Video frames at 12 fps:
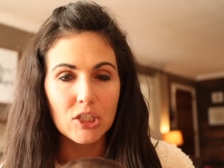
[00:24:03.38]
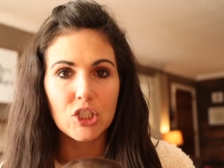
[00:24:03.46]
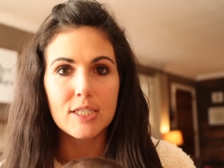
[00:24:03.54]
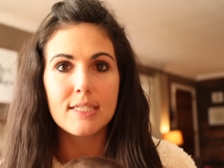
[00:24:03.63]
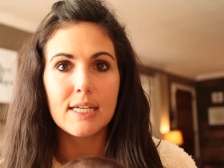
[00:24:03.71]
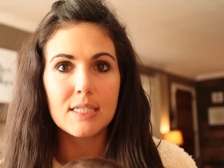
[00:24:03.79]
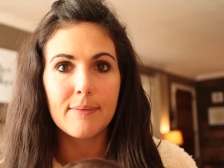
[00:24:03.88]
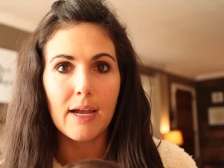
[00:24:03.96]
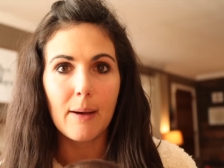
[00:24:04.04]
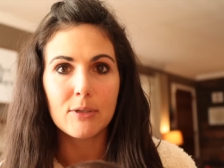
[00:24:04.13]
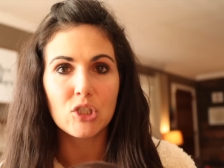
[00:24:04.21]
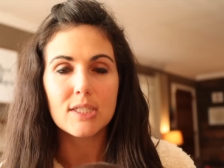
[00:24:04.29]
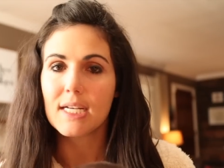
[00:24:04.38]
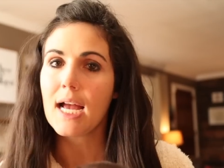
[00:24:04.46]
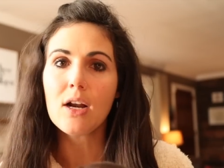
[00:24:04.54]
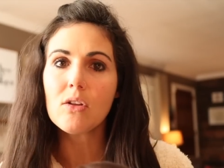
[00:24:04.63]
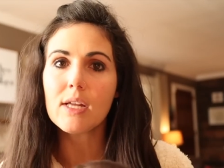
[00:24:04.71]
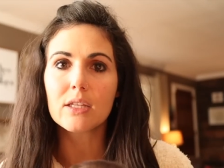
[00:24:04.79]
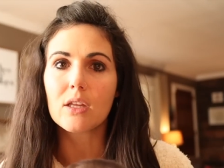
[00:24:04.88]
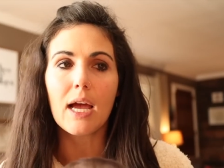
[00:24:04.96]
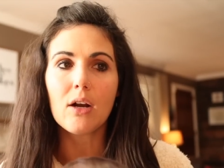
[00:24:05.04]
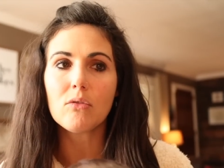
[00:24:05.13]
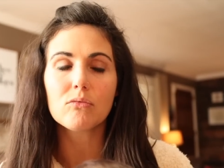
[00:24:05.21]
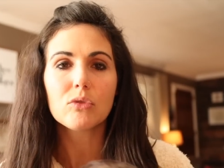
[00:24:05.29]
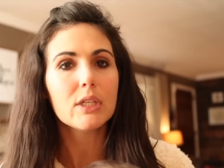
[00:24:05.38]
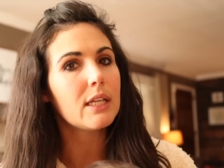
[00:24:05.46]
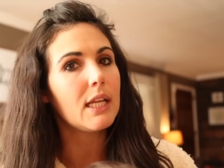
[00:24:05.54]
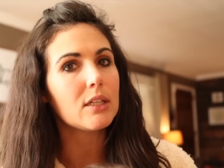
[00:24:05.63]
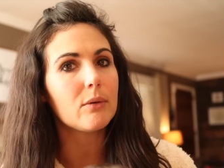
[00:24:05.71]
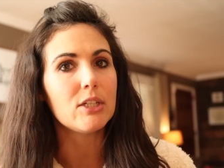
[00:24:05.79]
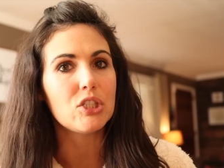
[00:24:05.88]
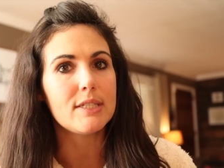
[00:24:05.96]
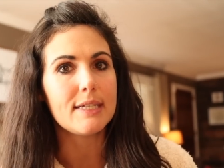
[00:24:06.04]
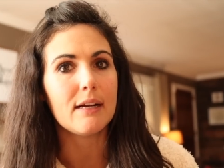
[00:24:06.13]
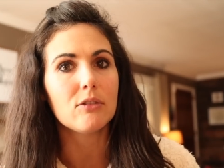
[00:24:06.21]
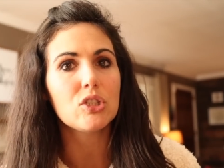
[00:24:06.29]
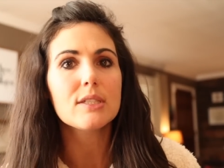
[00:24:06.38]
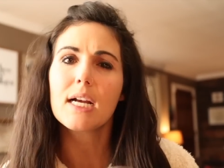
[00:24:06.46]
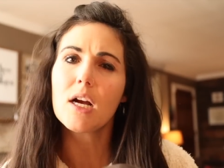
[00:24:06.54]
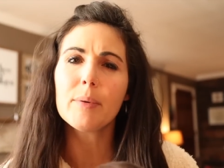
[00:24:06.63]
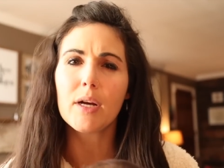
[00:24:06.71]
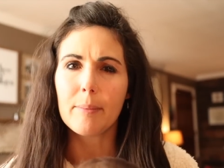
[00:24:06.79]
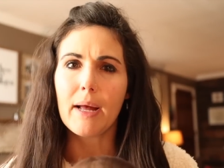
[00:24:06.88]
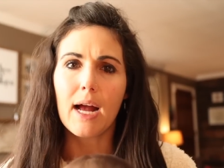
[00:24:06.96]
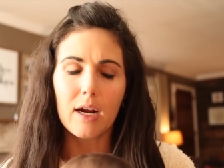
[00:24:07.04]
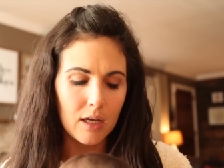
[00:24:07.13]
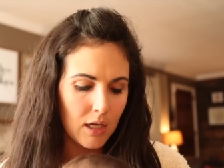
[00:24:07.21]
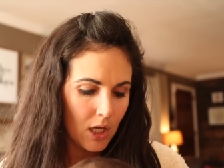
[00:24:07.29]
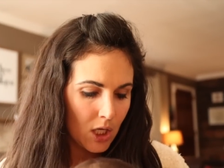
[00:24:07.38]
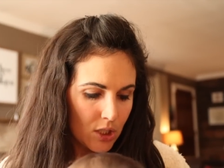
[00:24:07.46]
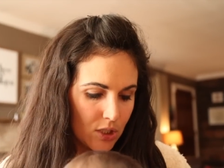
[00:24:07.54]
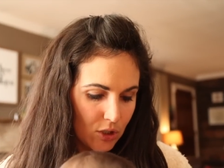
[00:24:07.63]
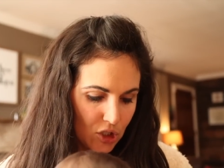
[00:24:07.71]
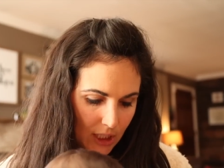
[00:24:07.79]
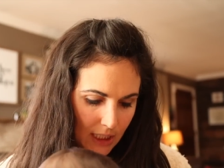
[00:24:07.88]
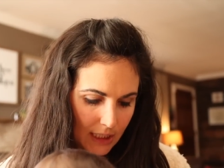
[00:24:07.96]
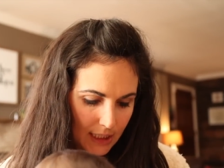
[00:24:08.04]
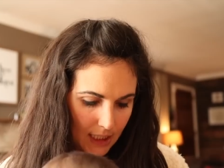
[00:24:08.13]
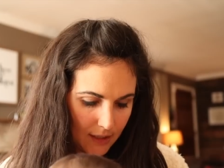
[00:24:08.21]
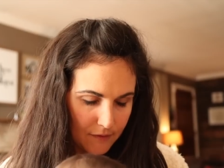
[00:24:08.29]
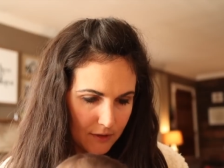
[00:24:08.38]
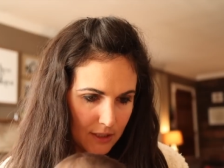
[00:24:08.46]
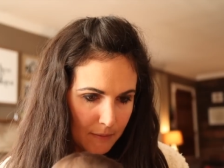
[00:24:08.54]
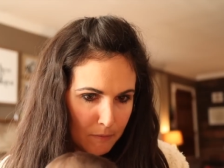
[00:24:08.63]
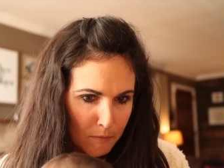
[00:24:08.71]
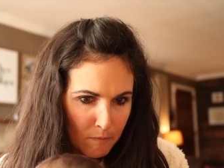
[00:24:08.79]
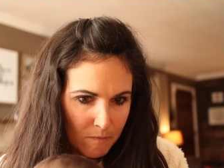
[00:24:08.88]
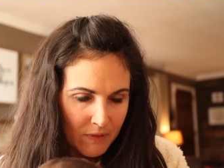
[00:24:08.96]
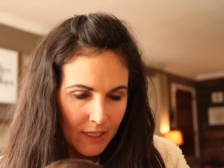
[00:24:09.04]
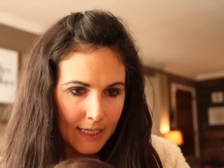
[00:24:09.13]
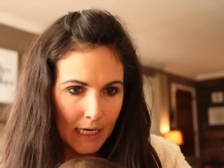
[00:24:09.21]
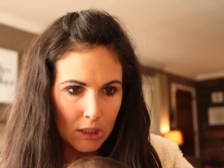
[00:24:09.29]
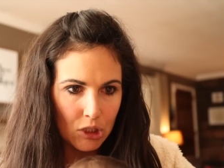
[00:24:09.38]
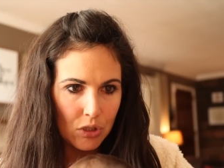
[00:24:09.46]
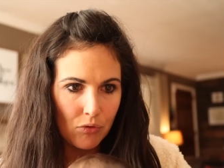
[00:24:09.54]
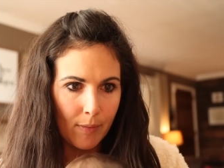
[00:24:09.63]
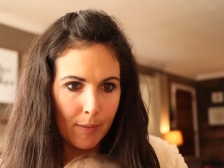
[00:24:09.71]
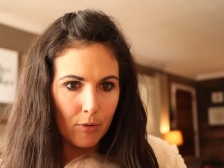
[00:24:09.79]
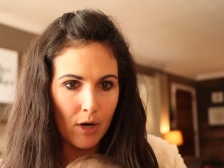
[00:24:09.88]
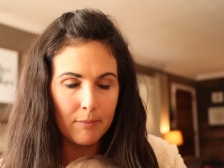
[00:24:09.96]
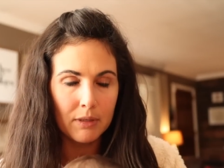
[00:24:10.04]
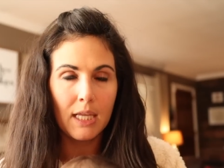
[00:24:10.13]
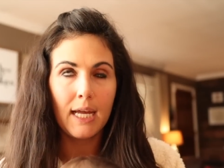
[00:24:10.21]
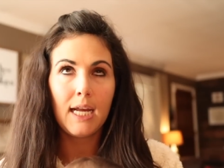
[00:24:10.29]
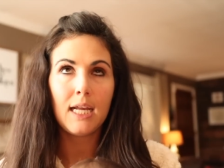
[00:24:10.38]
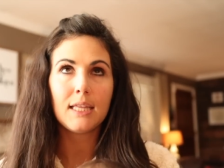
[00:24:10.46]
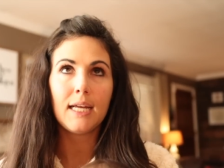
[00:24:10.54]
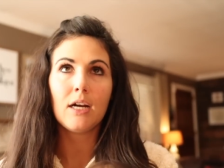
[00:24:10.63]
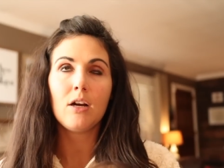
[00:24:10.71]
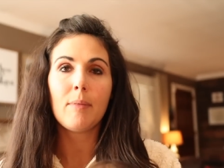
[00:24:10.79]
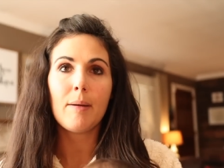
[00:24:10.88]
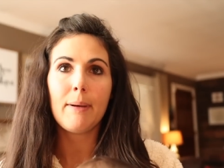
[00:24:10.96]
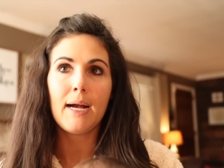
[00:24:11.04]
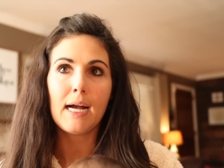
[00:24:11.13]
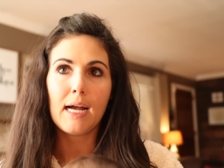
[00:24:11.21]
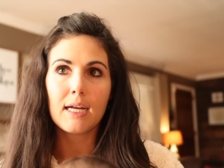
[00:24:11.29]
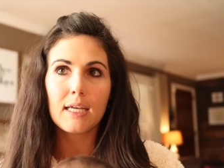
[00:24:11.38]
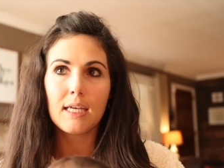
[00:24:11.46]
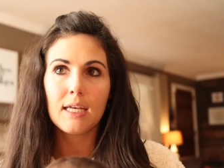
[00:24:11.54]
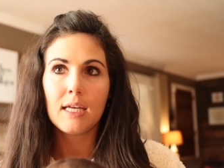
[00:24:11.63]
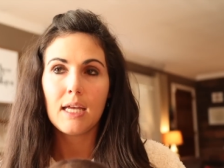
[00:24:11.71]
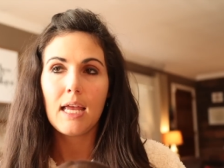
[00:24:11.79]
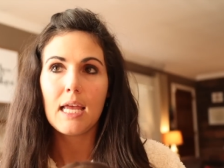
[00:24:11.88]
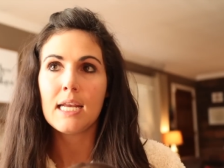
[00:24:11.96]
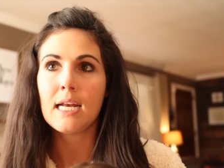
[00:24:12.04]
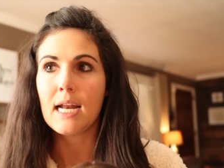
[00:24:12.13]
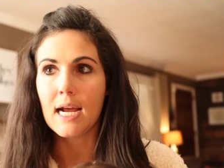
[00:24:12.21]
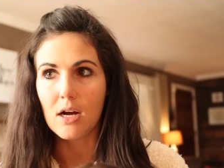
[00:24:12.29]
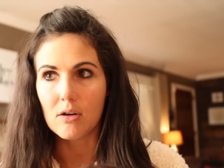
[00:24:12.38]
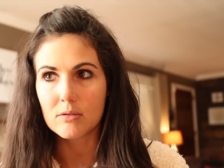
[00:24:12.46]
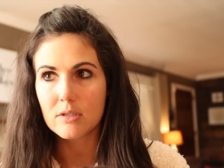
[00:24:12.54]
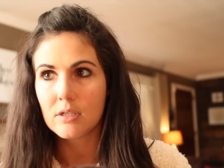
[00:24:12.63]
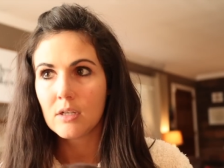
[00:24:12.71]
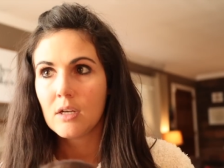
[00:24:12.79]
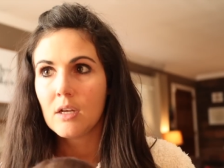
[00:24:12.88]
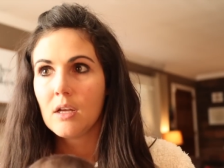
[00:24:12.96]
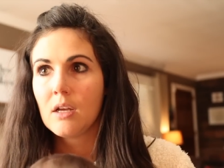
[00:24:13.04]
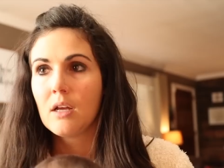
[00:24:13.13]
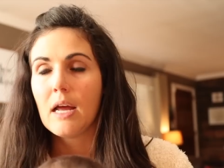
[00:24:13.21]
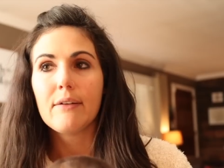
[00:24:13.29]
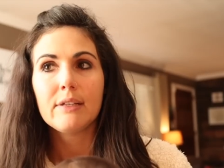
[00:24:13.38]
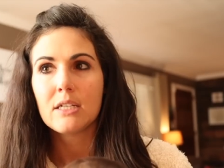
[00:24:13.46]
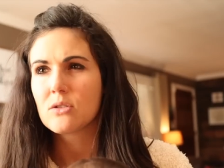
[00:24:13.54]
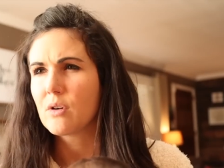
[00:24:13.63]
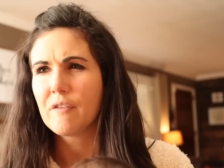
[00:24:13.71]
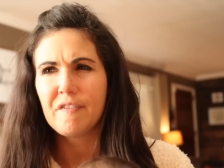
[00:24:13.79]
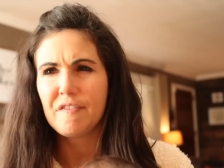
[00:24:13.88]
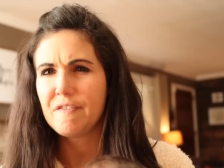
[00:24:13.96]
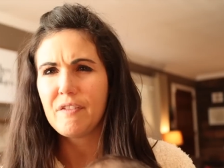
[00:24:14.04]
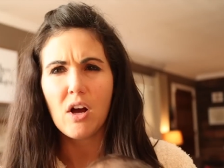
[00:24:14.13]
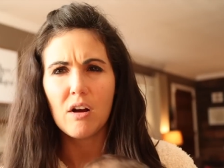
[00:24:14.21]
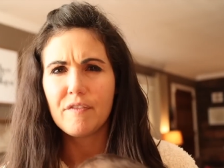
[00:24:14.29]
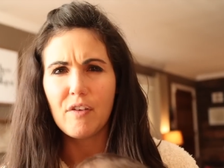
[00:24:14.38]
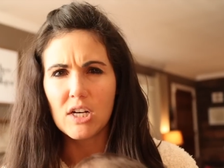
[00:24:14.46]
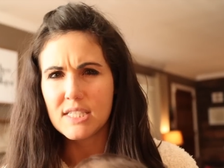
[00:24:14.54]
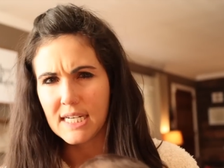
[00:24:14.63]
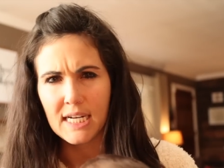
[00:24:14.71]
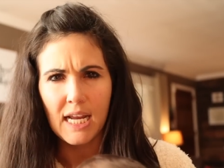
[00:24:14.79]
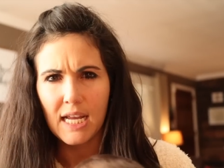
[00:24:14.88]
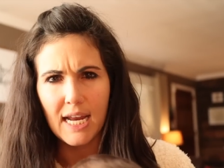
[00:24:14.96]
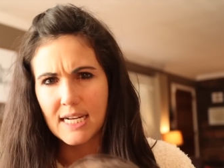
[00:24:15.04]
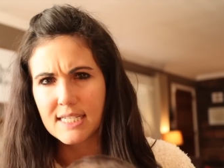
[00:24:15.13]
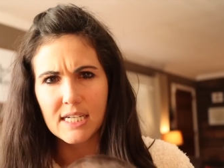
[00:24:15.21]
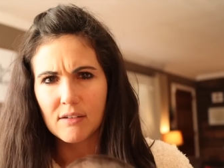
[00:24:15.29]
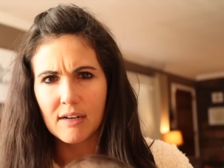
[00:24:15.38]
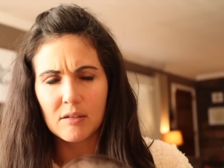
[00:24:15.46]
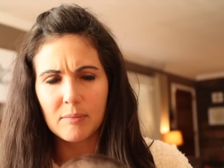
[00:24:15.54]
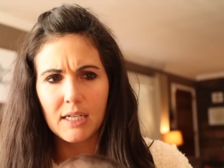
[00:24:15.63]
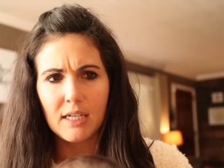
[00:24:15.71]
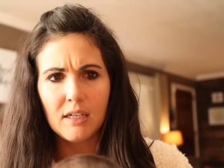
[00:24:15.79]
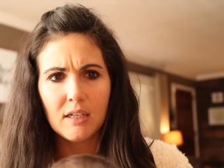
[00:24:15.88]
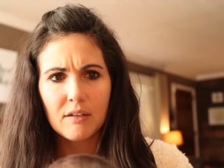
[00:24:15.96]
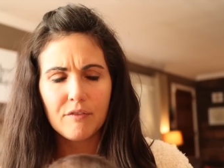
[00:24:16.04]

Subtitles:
She sits me up and she's like, I don't really like the way she sounds. She's like, I'll be right back. So she leaves, and I just remember I'm laying there on my back, in and out. Everything's real foggy and hazy around me.